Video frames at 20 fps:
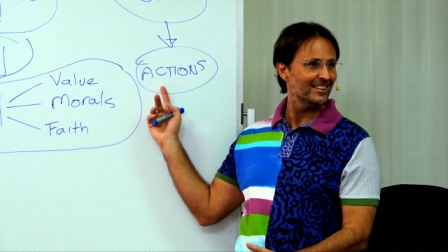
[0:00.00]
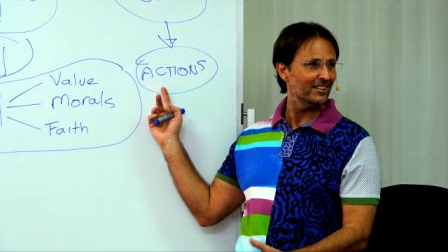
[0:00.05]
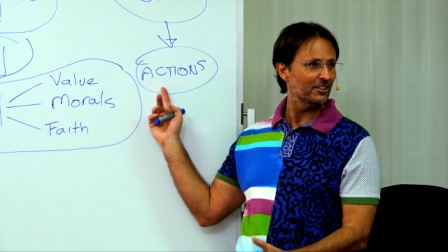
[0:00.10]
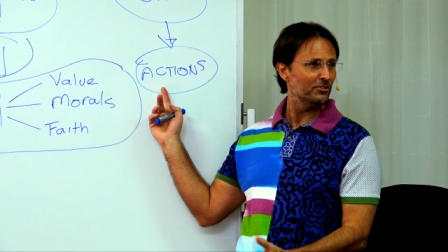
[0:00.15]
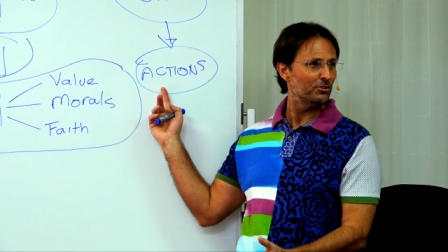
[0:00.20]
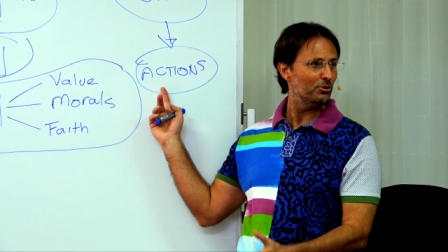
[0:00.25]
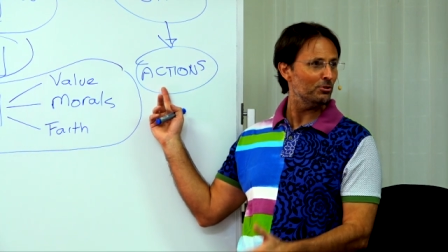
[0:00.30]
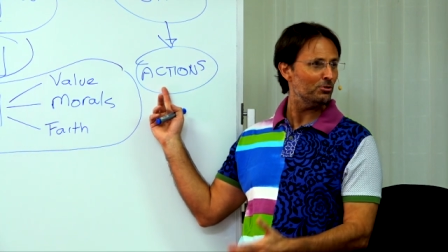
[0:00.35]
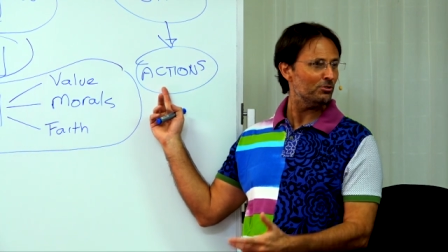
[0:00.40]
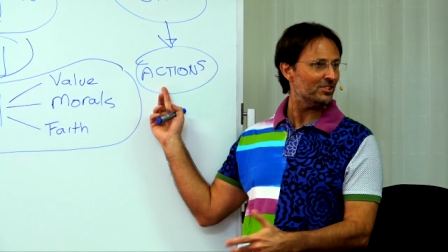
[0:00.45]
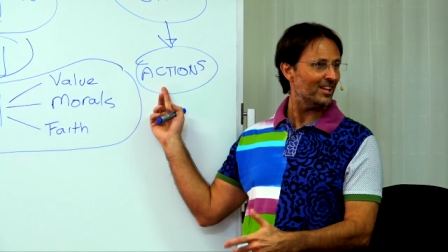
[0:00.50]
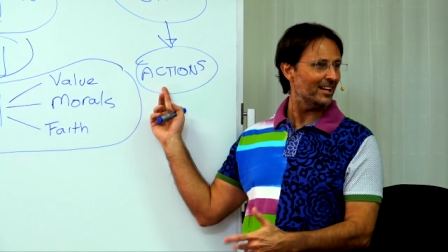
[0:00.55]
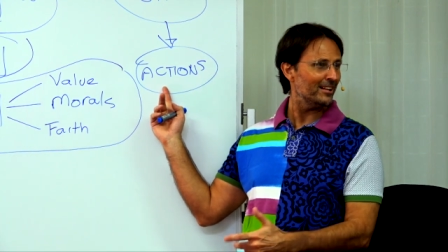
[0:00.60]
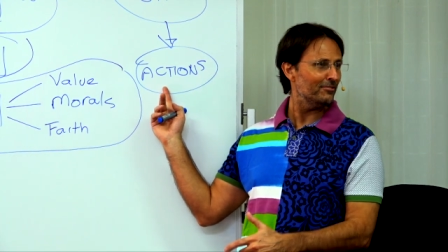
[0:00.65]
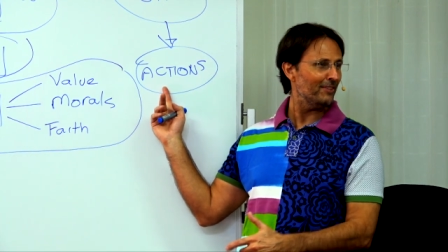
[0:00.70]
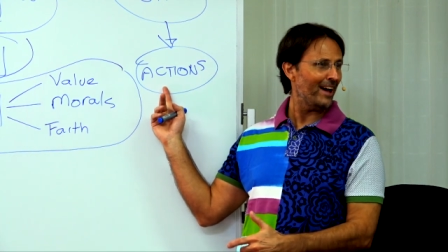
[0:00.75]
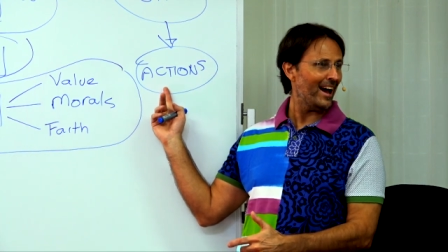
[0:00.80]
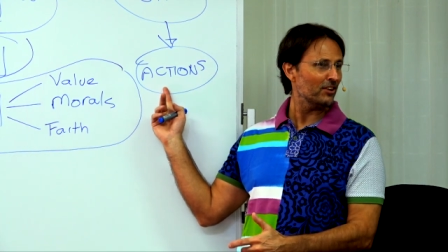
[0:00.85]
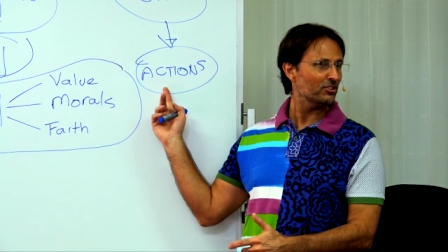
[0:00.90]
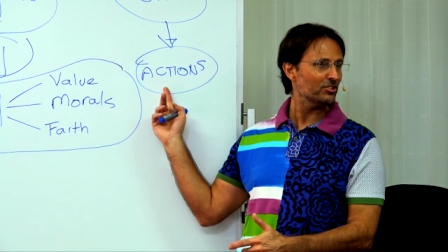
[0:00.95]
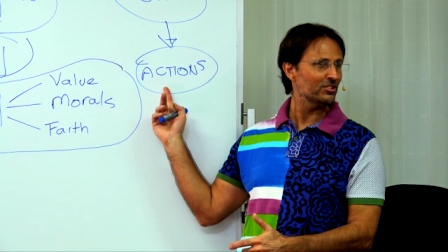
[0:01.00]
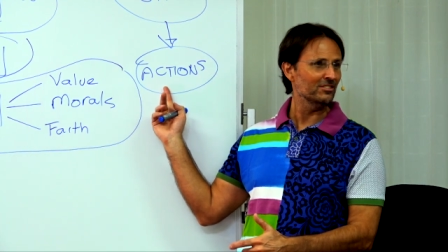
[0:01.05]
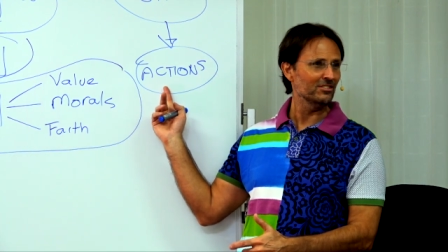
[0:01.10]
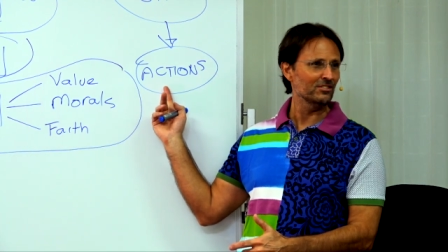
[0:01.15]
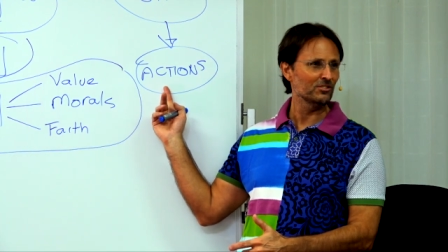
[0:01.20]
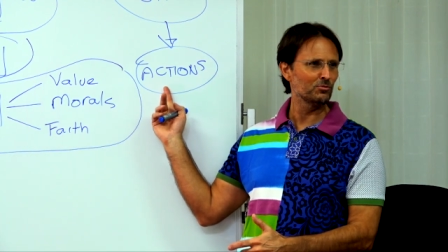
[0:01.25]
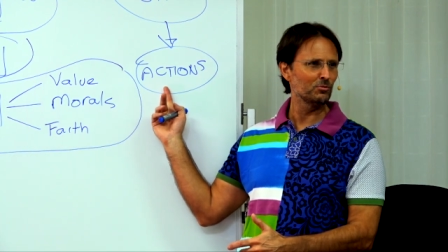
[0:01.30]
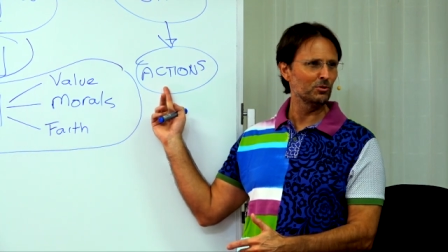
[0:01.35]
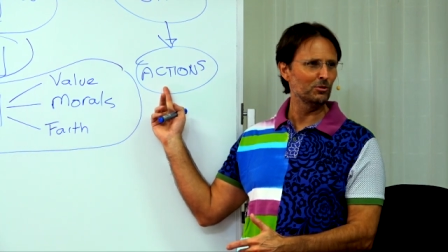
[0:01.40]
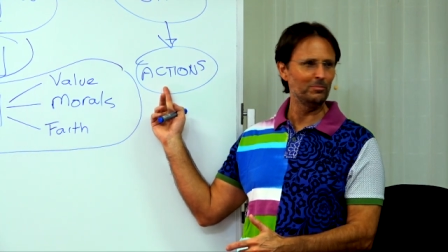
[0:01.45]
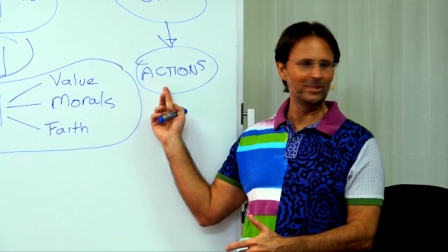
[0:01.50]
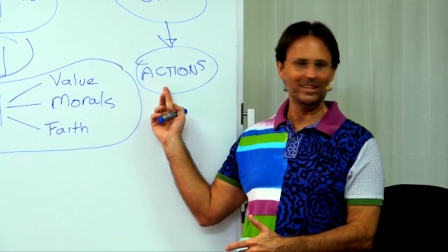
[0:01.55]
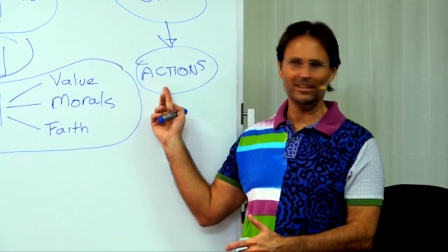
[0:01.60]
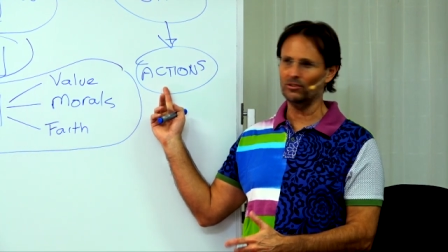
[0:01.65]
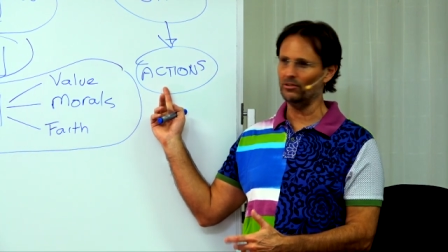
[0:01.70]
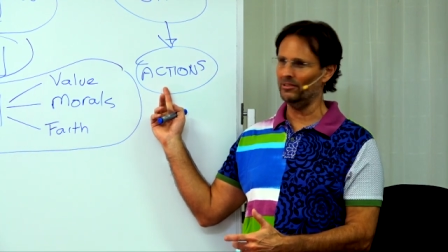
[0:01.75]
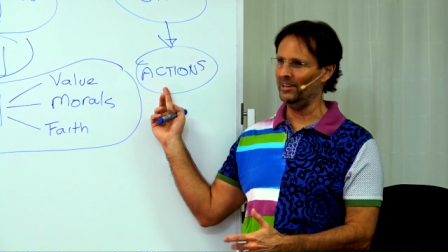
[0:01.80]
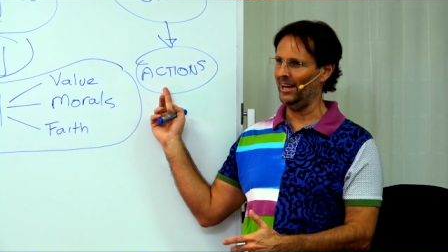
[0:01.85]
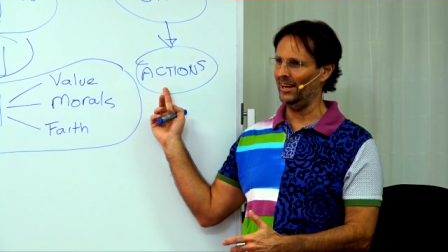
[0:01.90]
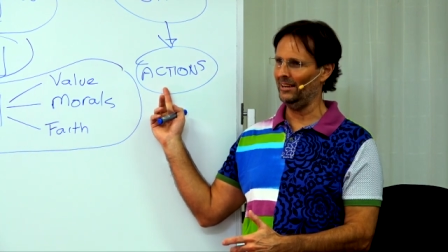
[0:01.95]
A new set of actions will be
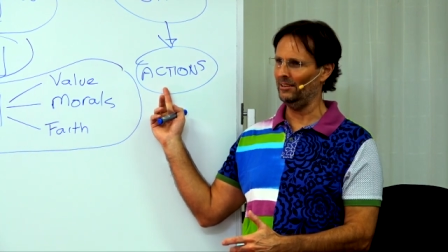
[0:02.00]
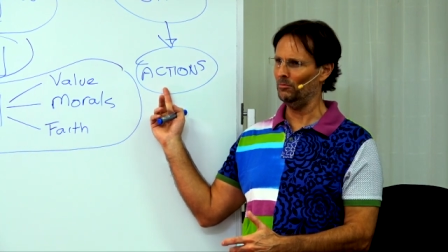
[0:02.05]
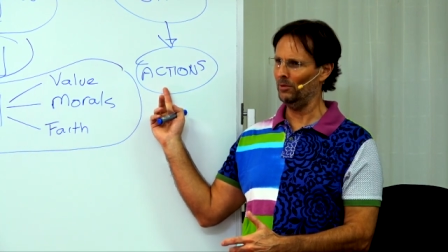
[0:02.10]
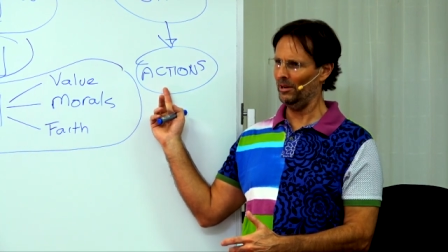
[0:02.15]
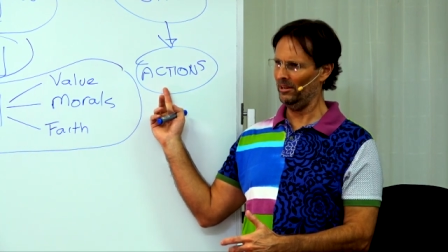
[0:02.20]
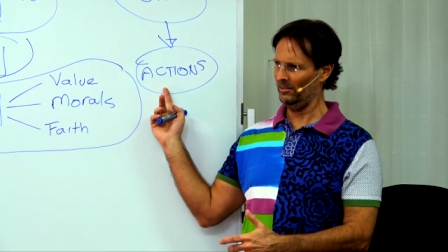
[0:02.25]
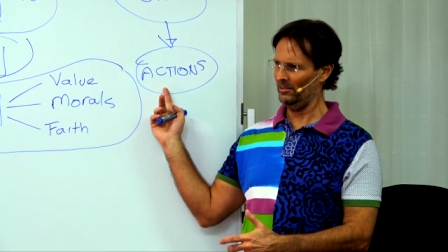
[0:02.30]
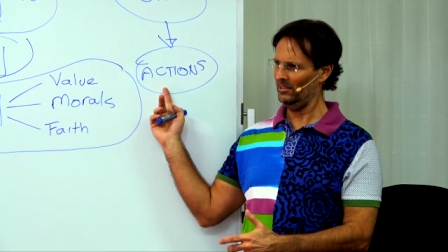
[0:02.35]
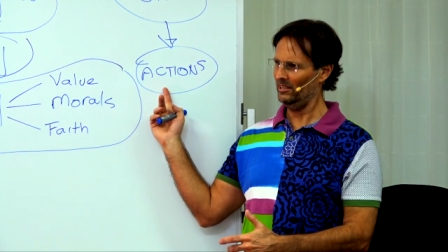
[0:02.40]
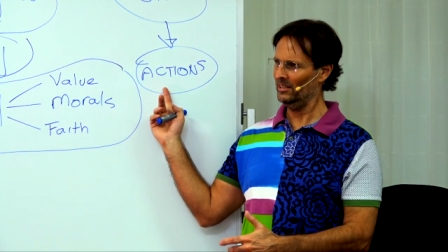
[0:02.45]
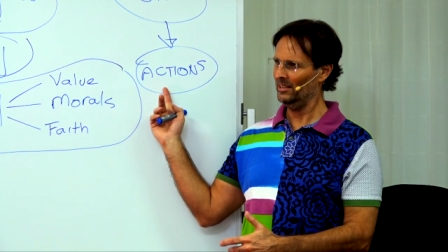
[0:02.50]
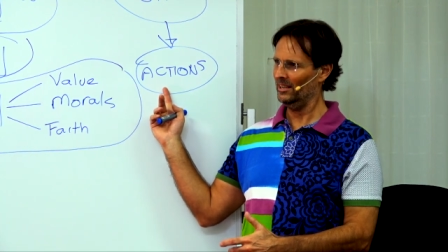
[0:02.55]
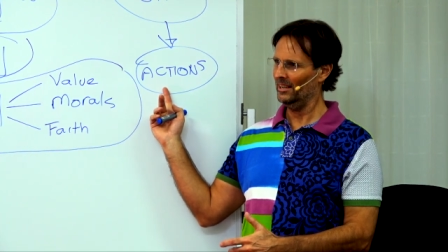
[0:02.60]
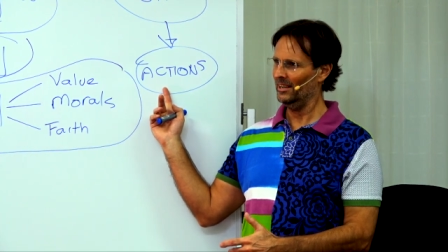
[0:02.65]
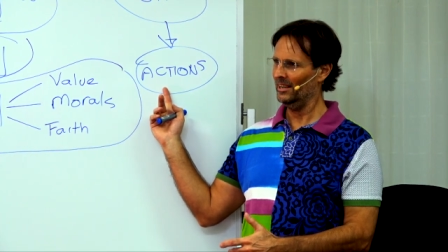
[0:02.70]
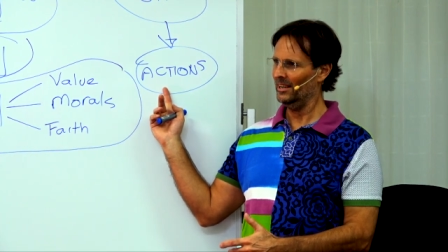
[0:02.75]
created, won't it?